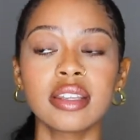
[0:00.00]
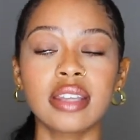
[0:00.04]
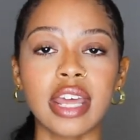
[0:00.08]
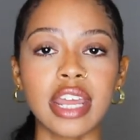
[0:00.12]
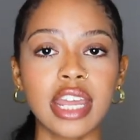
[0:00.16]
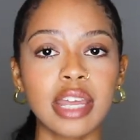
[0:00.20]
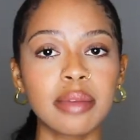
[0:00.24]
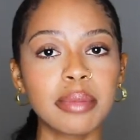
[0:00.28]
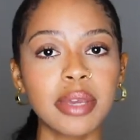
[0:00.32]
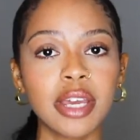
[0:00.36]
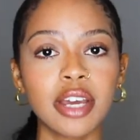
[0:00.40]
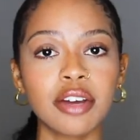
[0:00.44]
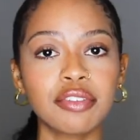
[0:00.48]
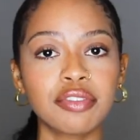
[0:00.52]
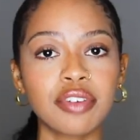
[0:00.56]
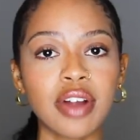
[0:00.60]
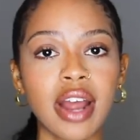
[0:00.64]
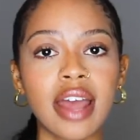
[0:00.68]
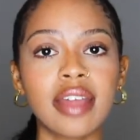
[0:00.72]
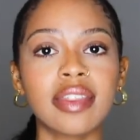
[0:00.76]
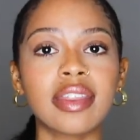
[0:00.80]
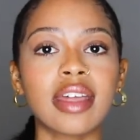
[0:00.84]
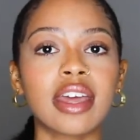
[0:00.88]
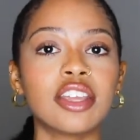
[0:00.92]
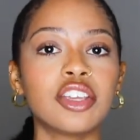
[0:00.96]
They can be a
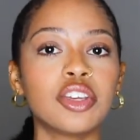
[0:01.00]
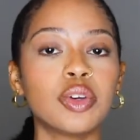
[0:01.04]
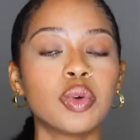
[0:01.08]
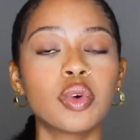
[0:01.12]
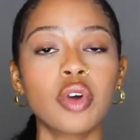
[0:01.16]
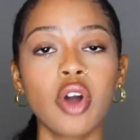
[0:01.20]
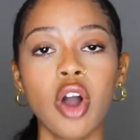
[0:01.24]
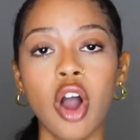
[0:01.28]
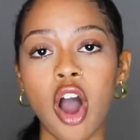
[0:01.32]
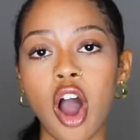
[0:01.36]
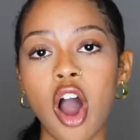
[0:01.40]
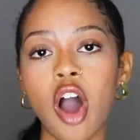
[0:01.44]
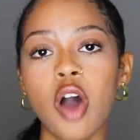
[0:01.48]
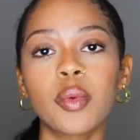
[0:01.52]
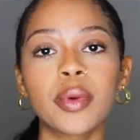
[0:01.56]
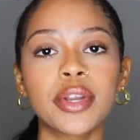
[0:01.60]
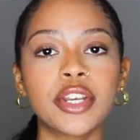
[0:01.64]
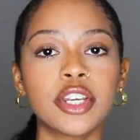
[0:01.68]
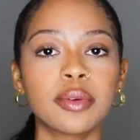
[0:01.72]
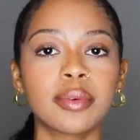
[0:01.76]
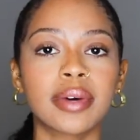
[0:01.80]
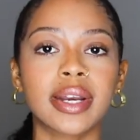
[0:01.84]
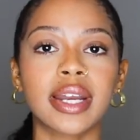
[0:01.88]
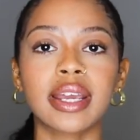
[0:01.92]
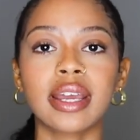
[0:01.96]
friend that you call when
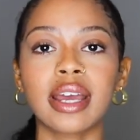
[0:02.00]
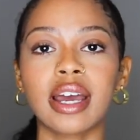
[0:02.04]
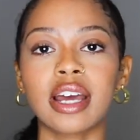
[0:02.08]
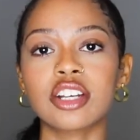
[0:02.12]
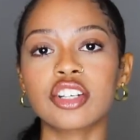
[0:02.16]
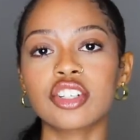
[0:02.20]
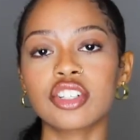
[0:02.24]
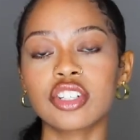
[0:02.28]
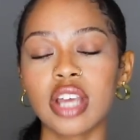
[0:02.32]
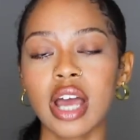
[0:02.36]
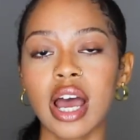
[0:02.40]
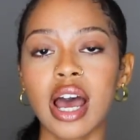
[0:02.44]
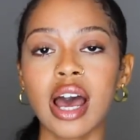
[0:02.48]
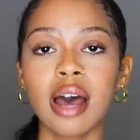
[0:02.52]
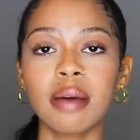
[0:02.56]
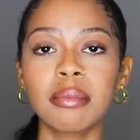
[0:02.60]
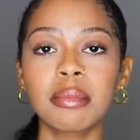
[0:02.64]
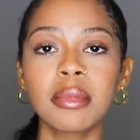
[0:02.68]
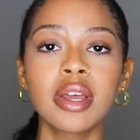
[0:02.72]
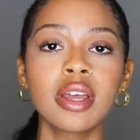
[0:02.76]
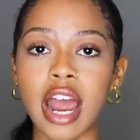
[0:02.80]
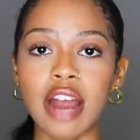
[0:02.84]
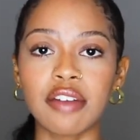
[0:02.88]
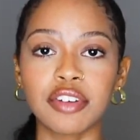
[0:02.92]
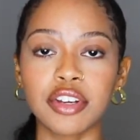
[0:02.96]
you want to catch
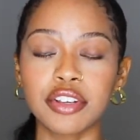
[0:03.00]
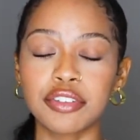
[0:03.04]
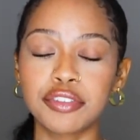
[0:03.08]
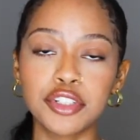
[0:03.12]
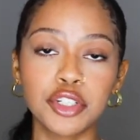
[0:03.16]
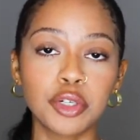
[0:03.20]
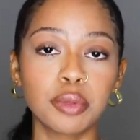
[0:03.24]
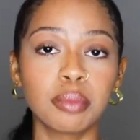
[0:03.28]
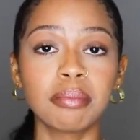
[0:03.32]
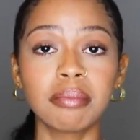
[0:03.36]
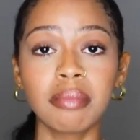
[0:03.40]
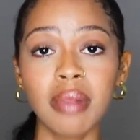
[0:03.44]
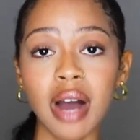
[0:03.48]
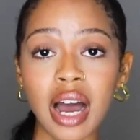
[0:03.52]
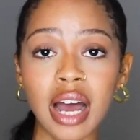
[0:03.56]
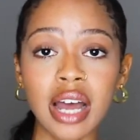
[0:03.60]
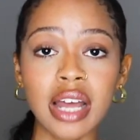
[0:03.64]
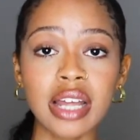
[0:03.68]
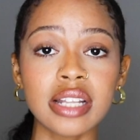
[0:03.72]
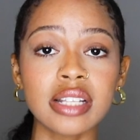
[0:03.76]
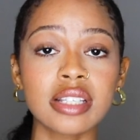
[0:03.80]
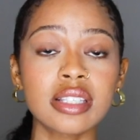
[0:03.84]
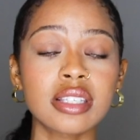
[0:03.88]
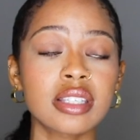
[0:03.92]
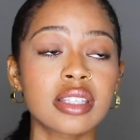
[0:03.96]
up every few
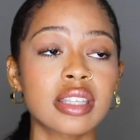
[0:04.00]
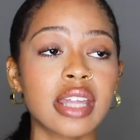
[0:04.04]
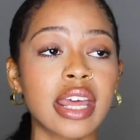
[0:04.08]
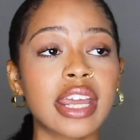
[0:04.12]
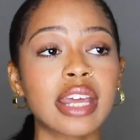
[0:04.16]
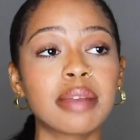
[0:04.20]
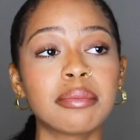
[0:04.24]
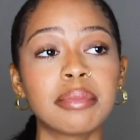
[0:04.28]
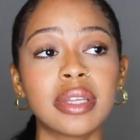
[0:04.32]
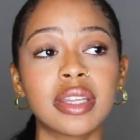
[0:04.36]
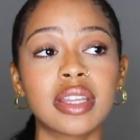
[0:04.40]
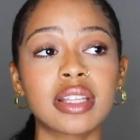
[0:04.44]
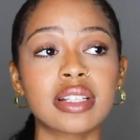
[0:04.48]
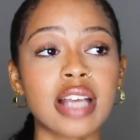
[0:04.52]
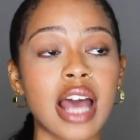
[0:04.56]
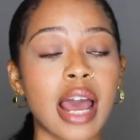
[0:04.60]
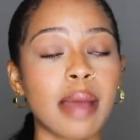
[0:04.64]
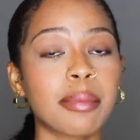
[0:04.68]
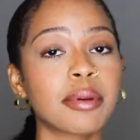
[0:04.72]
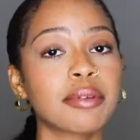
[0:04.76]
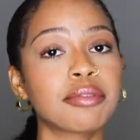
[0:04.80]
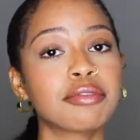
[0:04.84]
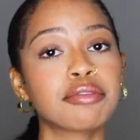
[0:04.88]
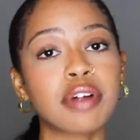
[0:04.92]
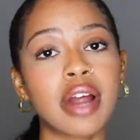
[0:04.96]
months. They can be the
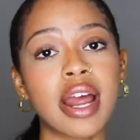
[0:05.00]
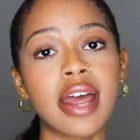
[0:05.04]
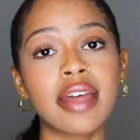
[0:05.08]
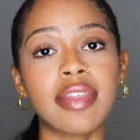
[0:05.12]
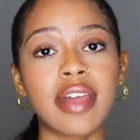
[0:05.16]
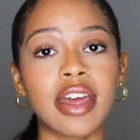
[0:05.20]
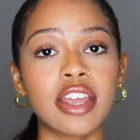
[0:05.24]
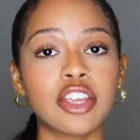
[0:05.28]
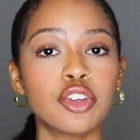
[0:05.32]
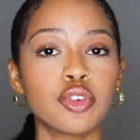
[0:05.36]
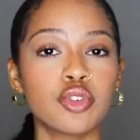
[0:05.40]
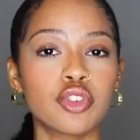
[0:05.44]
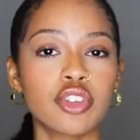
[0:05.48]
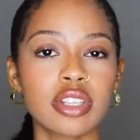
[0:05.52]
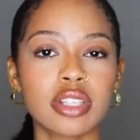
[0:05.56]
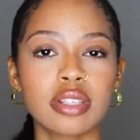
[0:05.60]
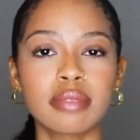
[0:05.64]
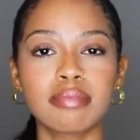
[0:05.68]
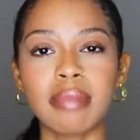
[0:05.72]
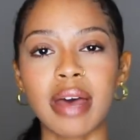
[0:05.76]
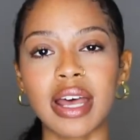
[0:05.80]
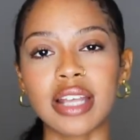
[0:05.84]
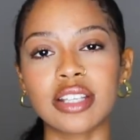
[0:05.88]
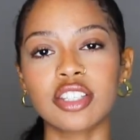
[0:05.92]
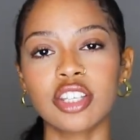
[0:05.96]
type of friend that you
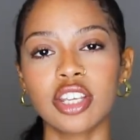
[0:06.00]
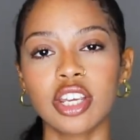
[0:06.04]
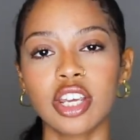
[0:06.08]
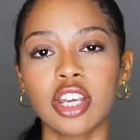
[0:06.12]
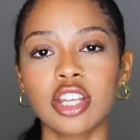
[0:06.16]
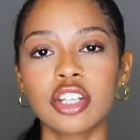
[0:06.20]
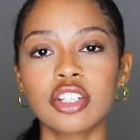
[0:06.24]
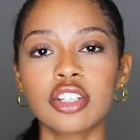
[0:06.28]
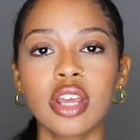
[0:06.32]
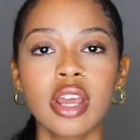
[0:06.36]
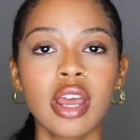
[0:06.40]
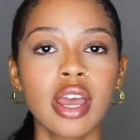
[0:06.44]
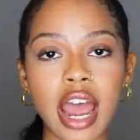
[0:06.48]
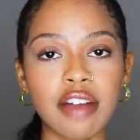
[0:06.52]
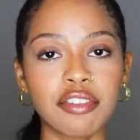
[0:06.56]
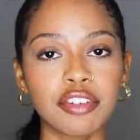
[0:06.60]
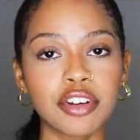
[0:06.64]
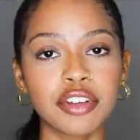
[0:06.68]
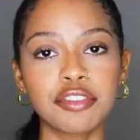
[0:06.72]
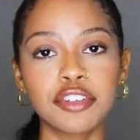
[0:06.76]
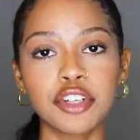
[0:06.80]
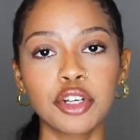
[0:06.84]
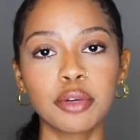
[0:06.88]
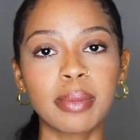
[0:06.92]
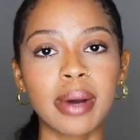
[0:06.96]
just message
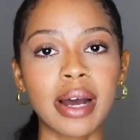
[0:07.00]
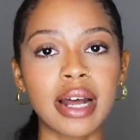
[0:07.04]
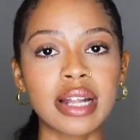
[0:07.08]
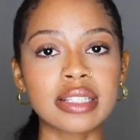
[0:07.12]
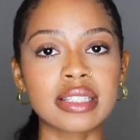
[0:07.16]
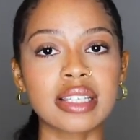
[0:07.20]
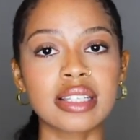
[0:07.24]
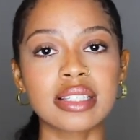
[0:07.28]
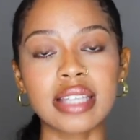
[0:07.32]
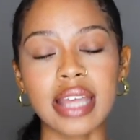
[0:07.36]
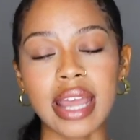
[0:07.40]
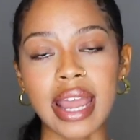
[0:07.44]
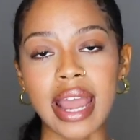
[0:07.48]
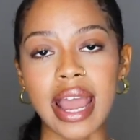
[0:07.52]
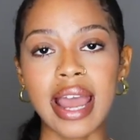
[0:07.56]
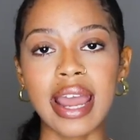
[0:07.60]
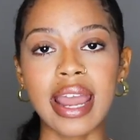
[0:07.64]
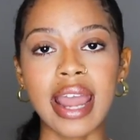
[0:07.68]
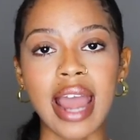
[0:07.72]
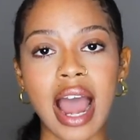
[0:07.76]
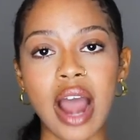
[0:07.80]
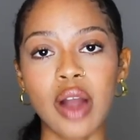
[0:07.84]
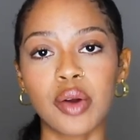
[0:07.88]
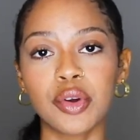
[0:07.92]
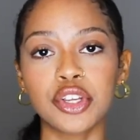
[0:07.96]
every few months and say,
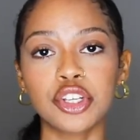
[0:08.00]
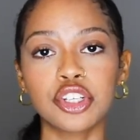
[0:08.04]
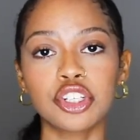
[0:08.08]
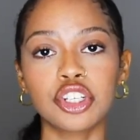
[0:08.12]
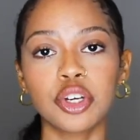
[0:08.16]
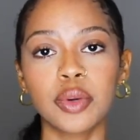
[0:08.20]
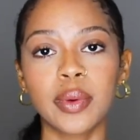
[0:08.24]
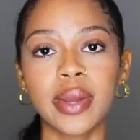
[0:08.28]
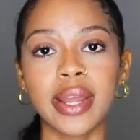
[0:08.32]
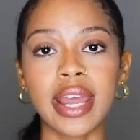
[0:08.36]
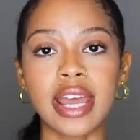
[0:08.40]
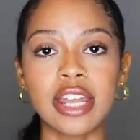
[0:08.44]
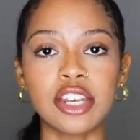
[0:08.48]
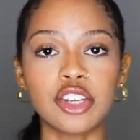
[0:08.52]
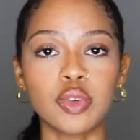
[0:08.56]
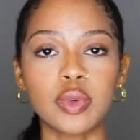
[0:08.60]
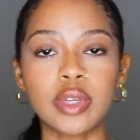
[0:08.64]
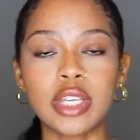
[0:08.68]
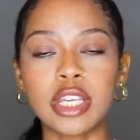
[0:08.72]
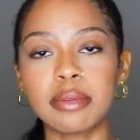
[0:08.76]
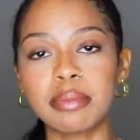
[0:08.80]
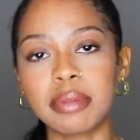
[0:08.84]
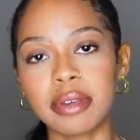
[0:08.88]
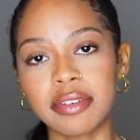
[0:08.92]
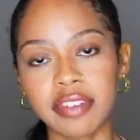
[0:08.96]
hey, how are you doing? And you
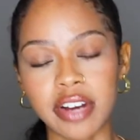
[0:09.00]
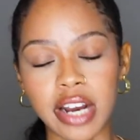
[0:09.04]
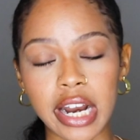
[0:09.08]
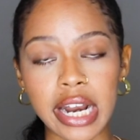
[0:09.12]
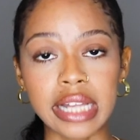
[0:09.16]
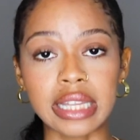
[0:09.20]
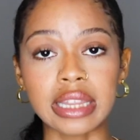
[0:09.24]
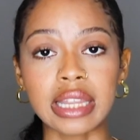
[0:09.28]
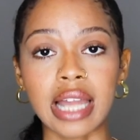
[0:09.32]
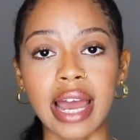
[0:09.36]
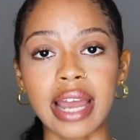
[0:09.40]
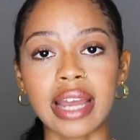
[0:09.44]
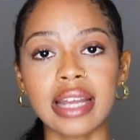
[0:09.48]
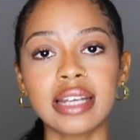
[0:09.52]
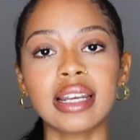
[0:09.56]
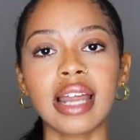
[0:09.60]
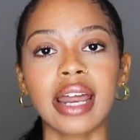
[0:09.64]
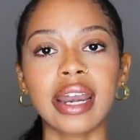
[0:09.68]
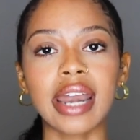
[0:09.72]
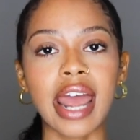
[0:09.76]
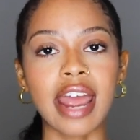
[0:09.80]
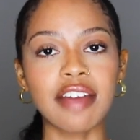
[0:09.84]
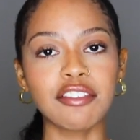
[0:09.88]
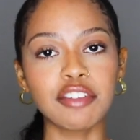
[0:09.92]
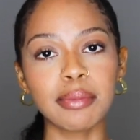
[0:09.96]
keep it very light.
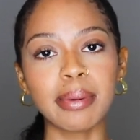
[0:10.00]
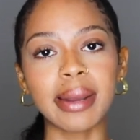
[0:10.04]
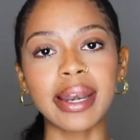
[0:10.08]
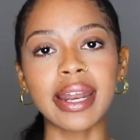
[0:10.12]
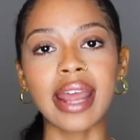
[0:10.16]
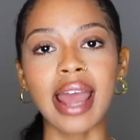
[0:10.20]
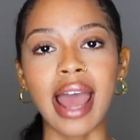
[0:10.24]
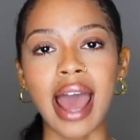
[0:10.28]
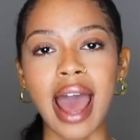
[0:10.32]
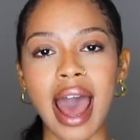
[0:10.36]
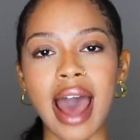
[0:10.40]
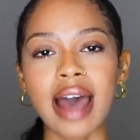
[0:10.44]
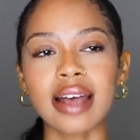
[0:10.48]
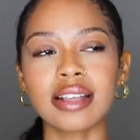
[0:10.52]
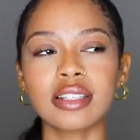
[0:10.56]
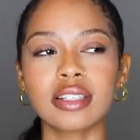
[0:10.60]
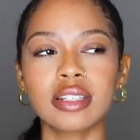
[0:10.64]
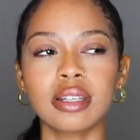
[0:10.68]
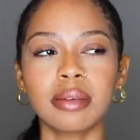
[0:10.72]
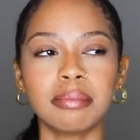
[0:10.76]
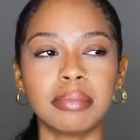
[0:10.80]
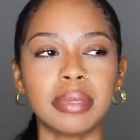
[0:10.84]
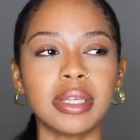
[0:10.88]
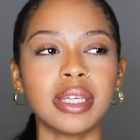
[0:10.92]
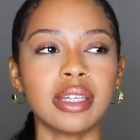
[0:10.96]
Not everybody has
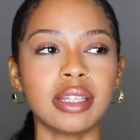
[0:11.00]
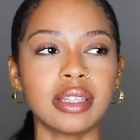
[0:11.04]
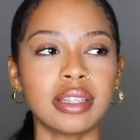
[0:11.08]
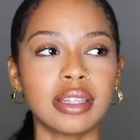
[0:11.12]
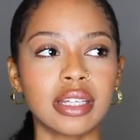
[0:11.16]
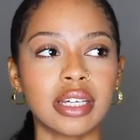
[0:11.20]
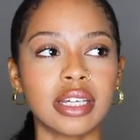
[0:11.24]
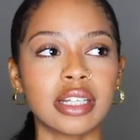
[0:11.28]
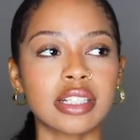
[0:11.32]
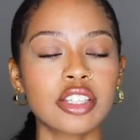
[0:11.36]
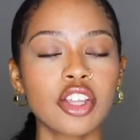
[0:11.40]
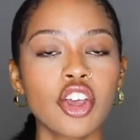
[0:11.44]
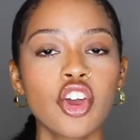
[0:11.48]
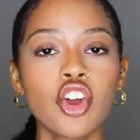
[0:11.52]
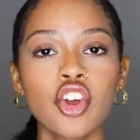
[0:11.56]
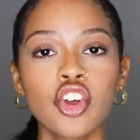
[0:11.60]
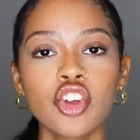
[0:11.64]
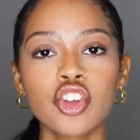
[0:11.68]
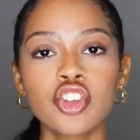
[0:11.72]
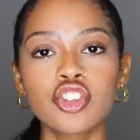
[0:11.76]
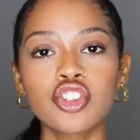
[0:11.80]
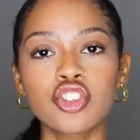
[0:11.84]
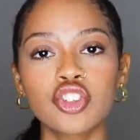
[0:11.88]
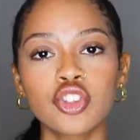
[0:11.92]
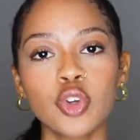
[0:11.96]
to be this
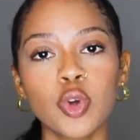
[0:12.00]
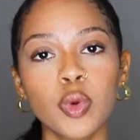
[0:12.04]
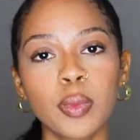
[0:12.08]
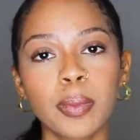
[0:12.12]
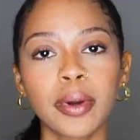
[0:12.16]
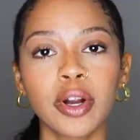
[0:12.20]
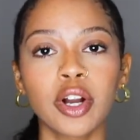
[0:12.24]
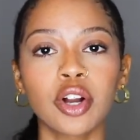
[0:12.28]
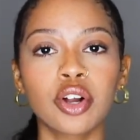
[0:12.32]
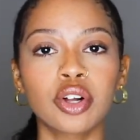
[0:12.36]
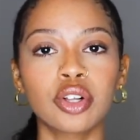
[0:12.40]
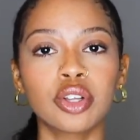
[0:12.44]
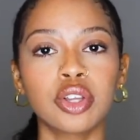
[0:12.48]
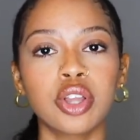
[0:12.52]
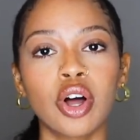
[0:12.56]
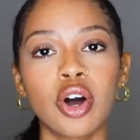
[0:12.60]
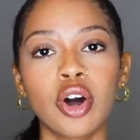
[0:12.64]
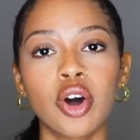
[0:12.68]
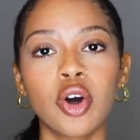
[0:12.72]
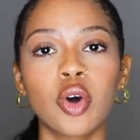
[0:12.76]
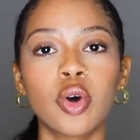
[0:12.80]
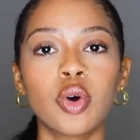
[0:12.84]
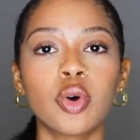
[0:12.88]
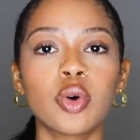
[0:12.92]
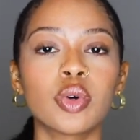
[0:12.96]
super
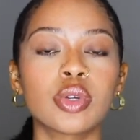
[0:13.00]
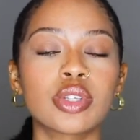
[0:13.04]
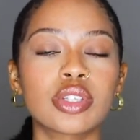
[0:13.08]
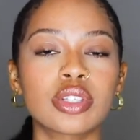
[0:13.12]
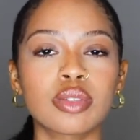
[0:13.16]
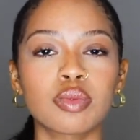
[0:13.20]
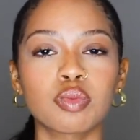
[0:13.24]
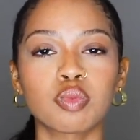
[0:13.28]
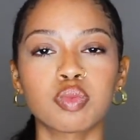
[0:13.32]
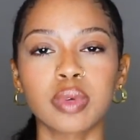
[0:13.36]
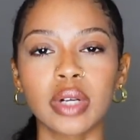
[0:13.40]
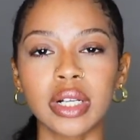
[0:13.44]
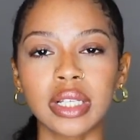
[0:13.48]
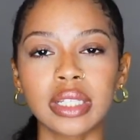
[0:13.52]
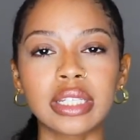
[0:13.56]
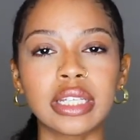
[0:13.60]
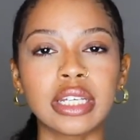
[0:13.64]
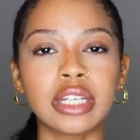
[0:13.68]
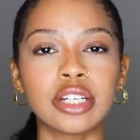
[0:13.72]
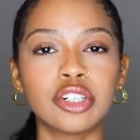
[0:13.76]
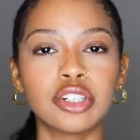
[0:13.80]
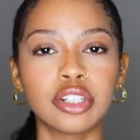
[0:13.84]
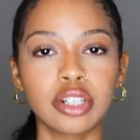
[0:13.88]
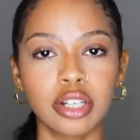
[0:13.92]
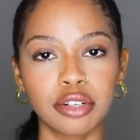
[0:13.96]
close,
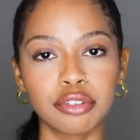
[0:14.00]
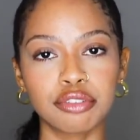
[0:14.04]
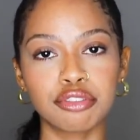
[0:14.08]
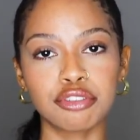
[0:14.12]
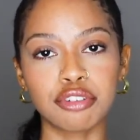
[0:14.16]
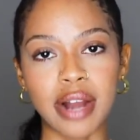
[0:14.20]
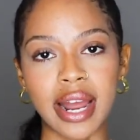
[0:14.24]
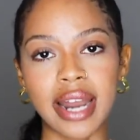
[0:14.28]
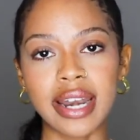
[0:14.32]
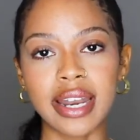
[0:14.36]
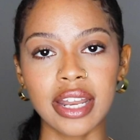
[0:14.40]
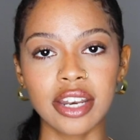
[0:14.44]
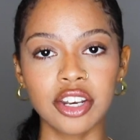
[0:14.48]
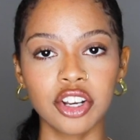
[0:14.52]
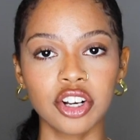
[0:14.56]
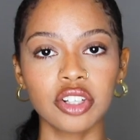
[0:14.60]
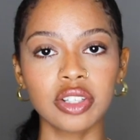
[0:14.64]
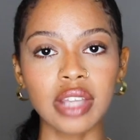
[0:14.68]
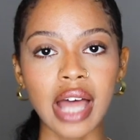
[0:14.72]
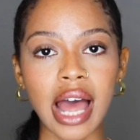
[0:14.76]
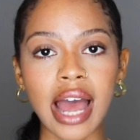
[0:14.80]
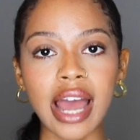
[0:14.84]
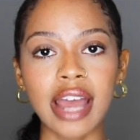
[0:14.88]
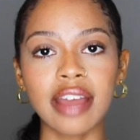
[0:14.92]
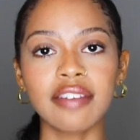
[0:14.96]
really good friend in your
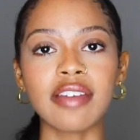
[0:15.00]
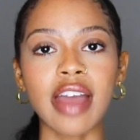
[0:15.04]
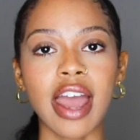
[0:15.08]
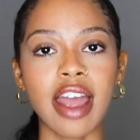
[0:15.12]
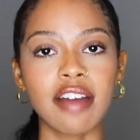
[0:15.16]
life.